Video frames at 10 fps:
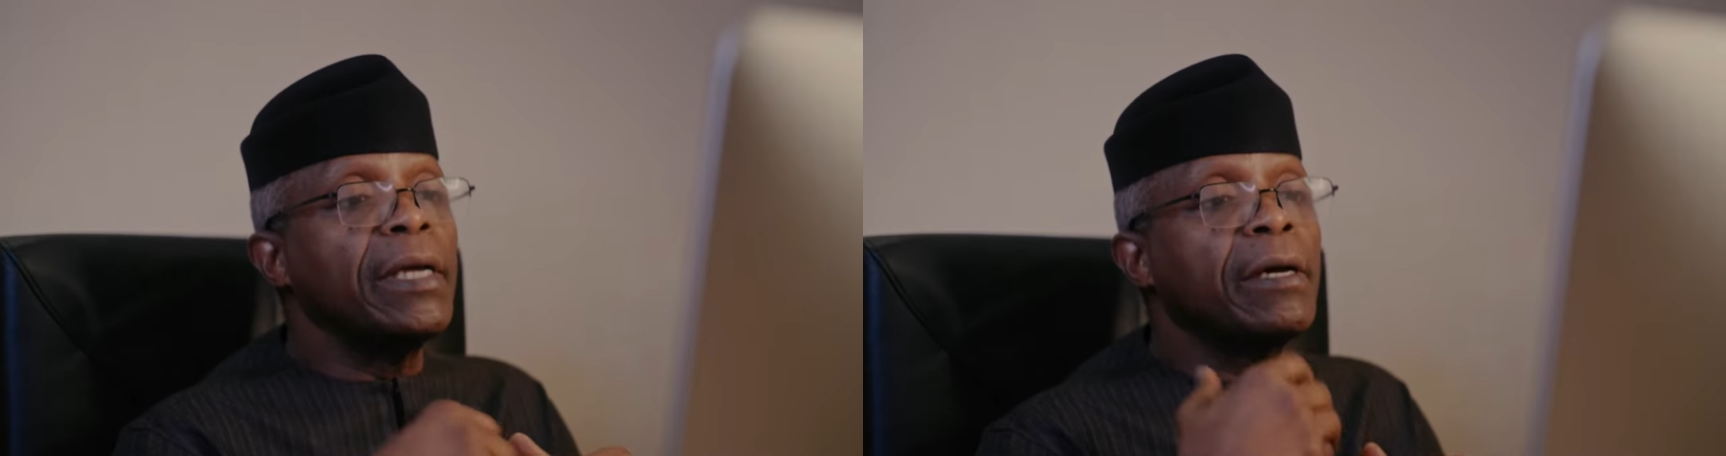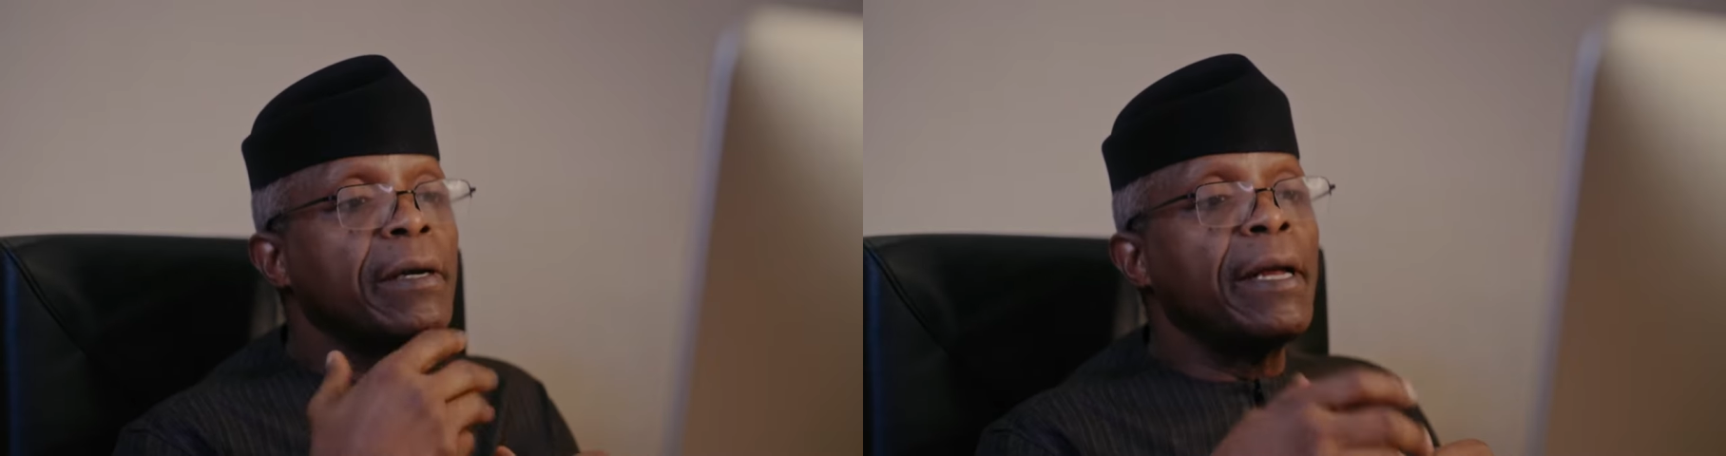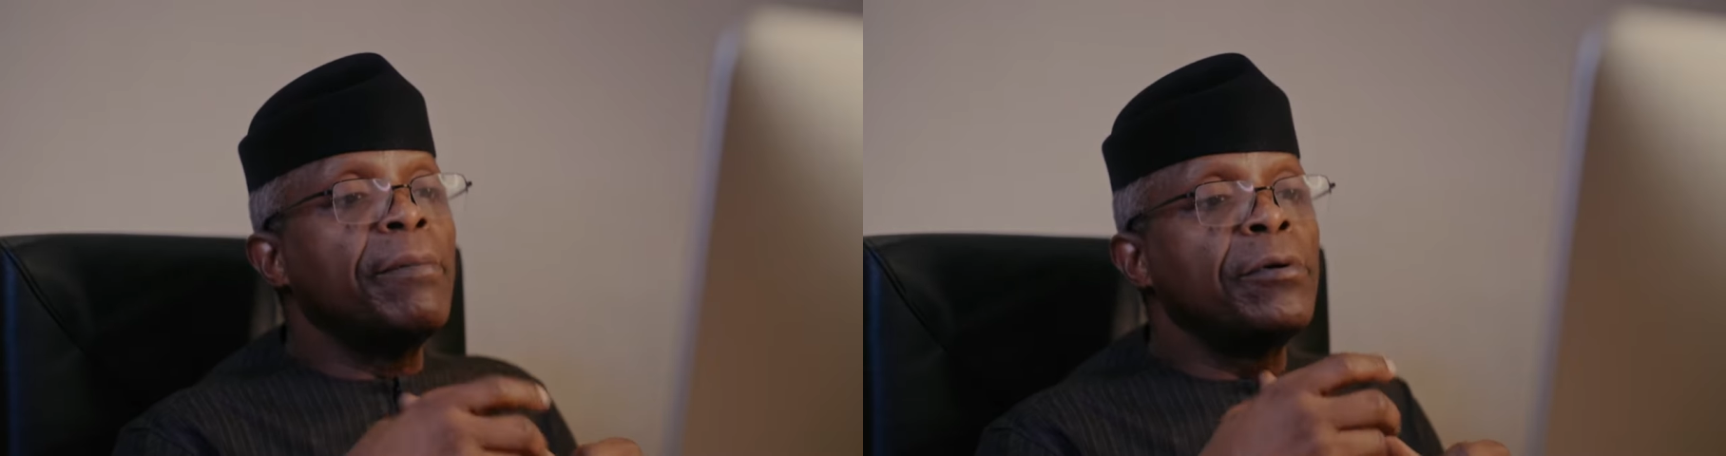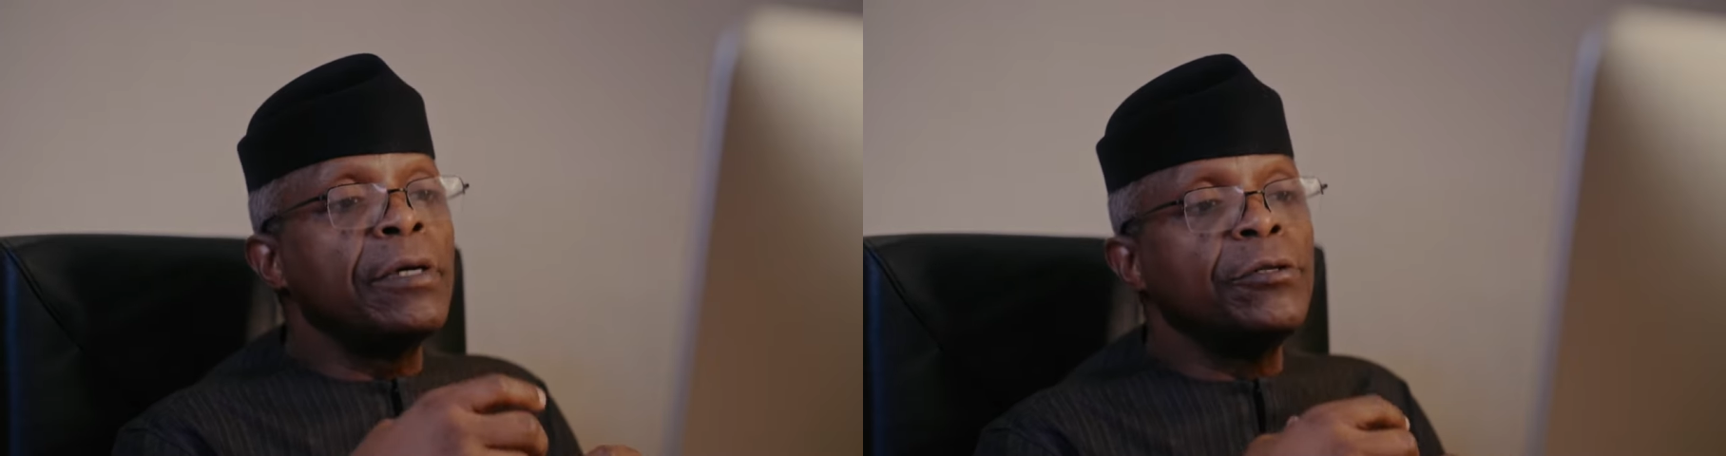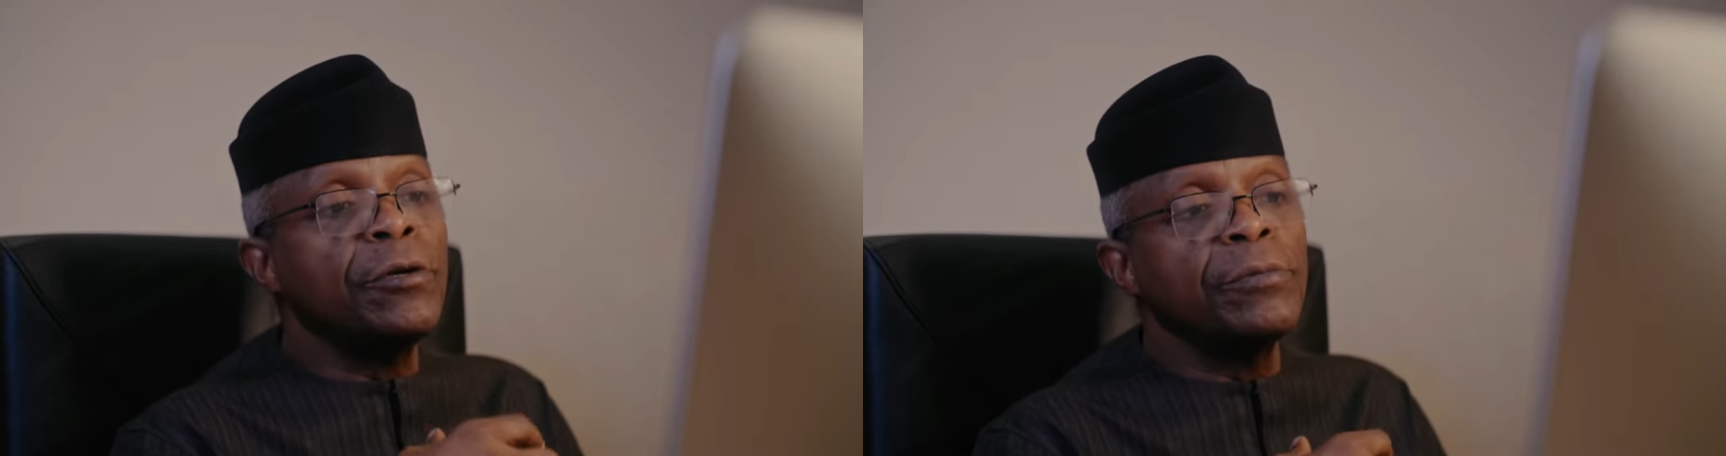in
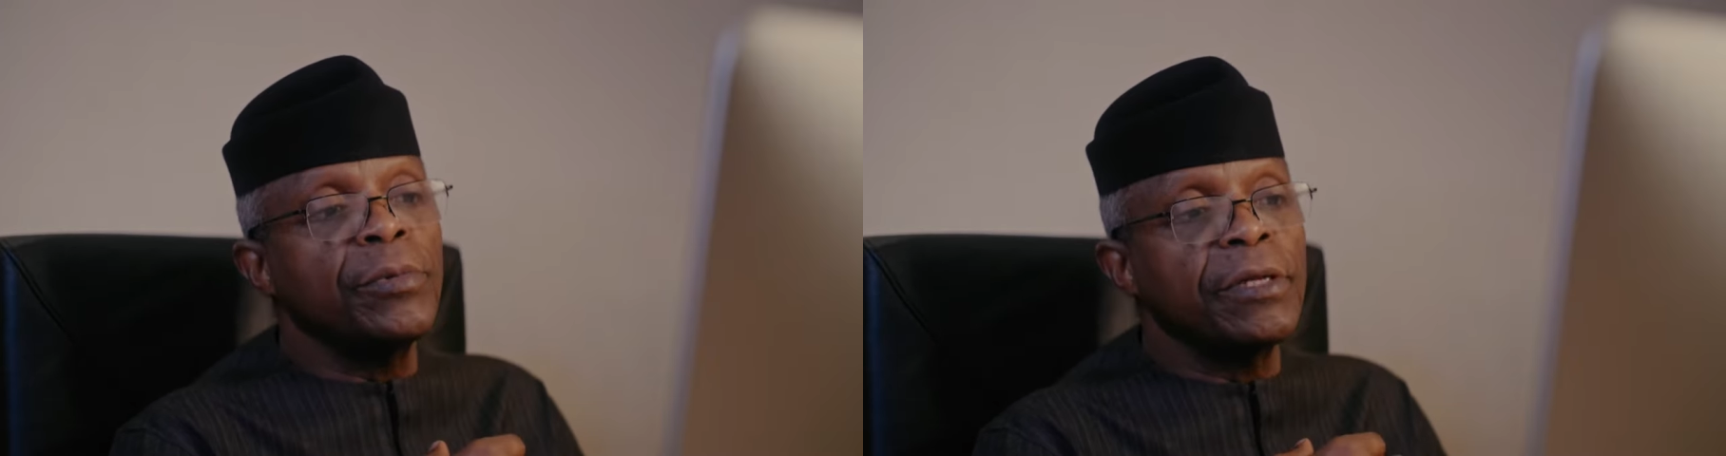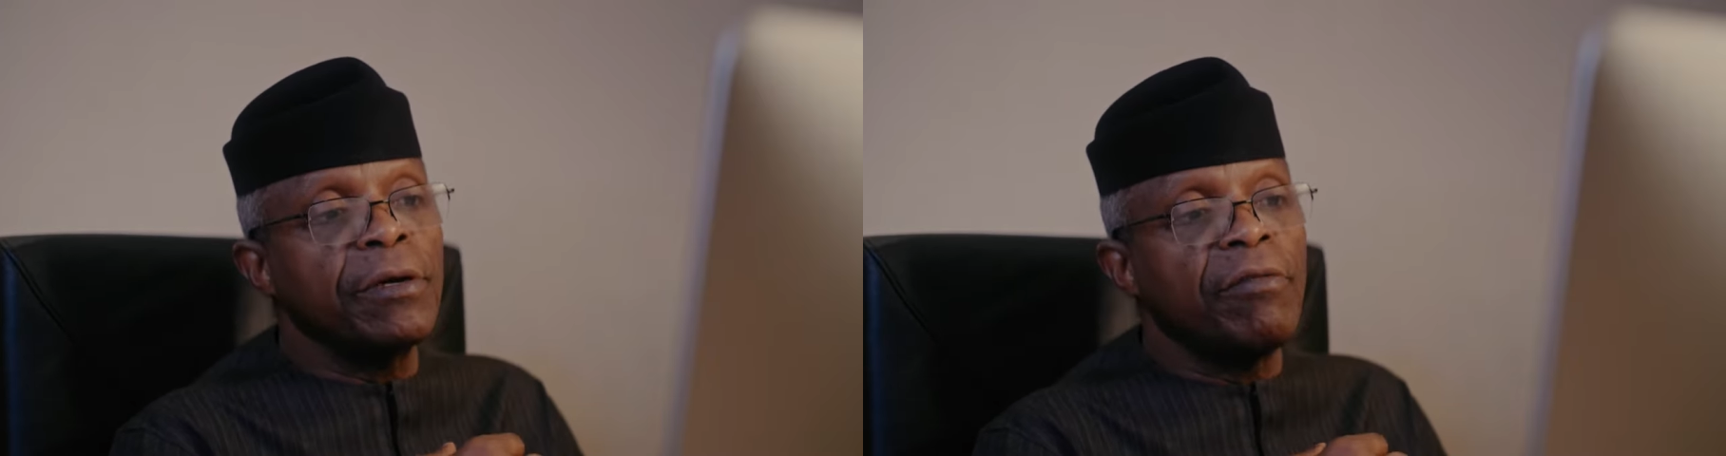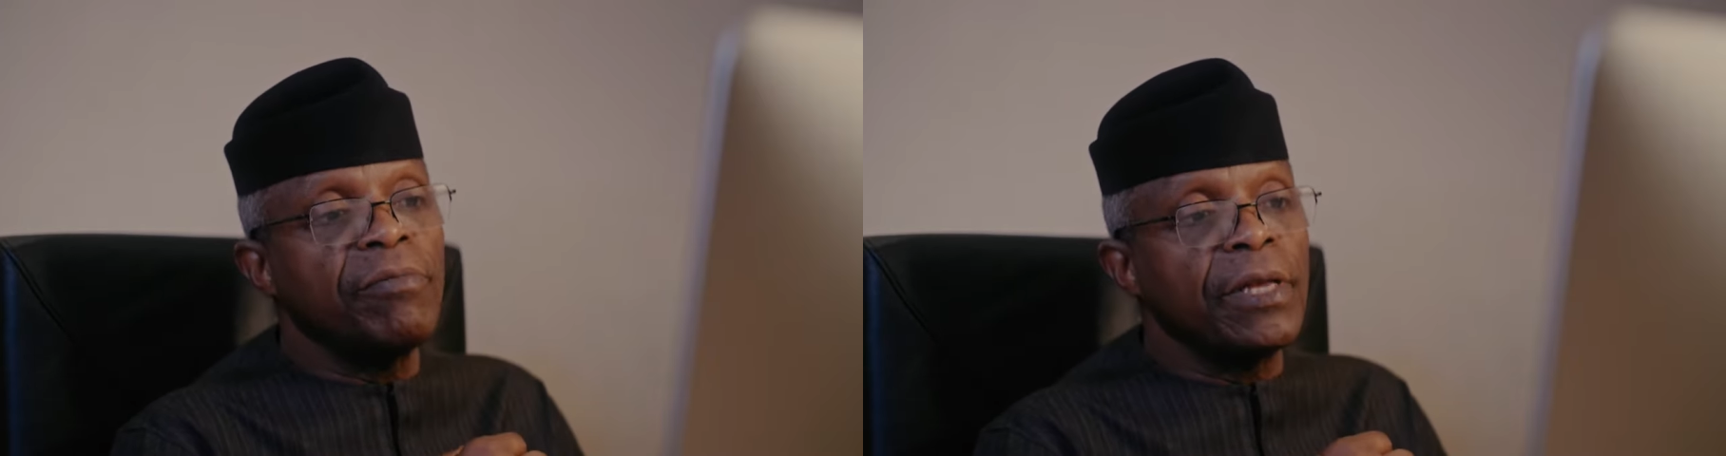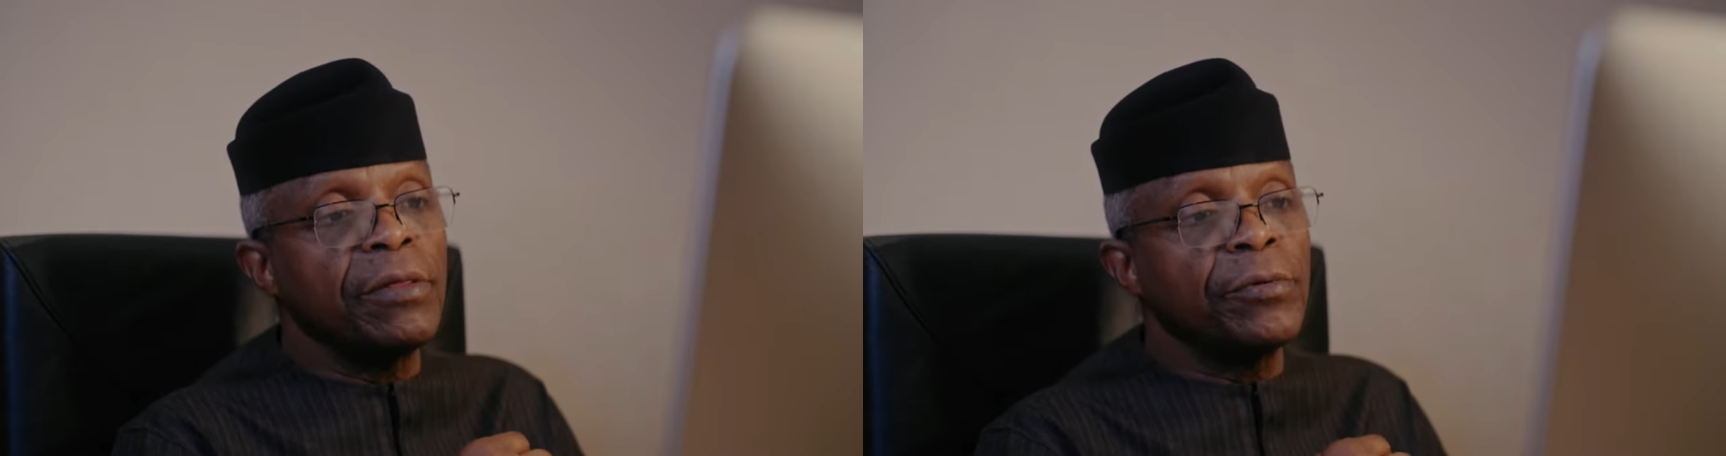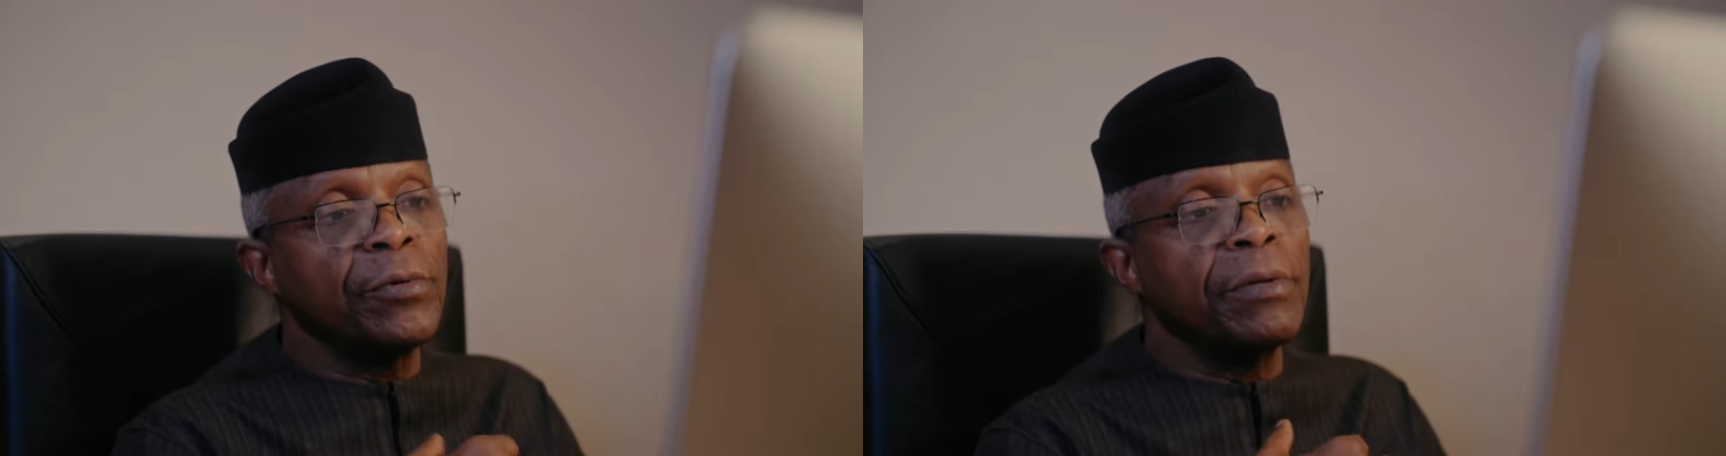collaboration with the
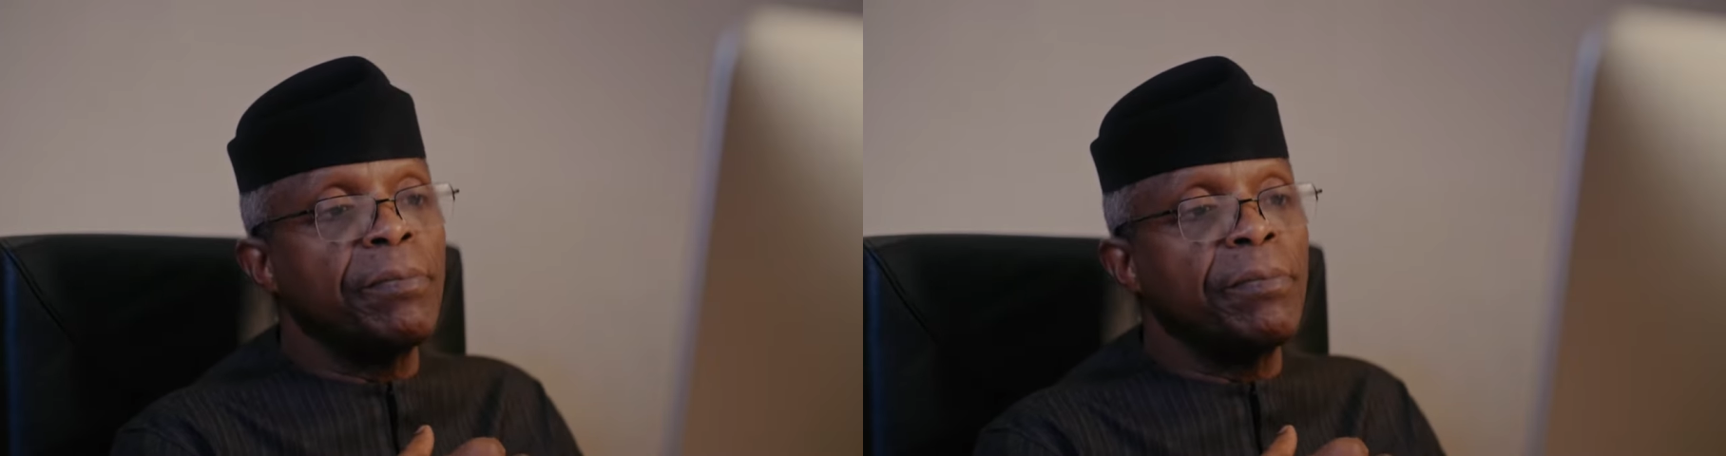government through the